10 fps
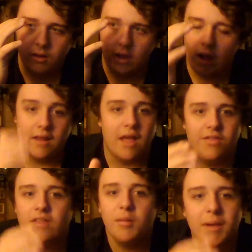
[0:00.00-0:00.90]
And I think
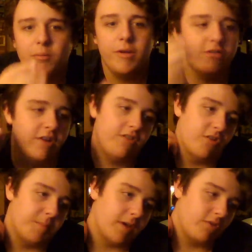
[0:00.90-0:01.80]
the main reason is
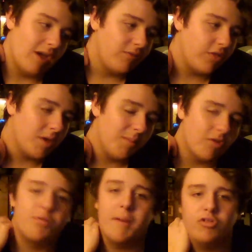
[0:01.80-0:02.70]
because you have to think about the
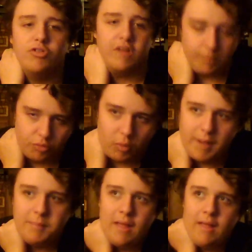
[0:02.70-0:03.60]
special teams, right?
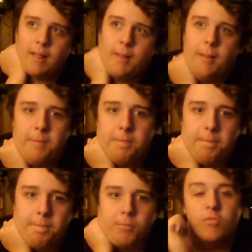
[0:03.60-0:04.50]

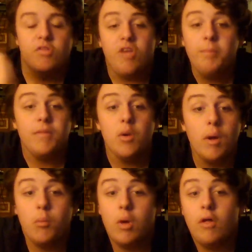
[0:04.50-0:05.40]
Something
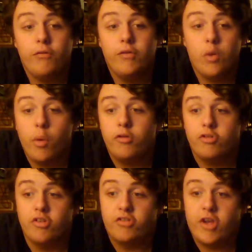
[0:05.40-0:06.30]
went well for the Oilers
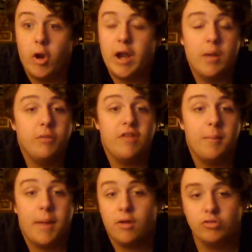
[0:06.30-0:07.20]
this year, and it was that
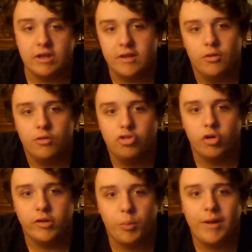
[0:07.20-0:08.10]
penalty kill
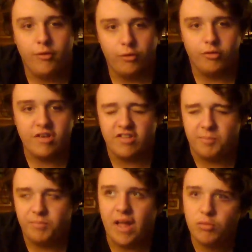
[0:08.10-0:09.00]
during the regular season.
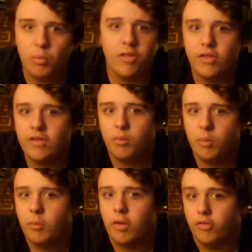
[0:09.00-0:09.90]
That's one of the things that went well.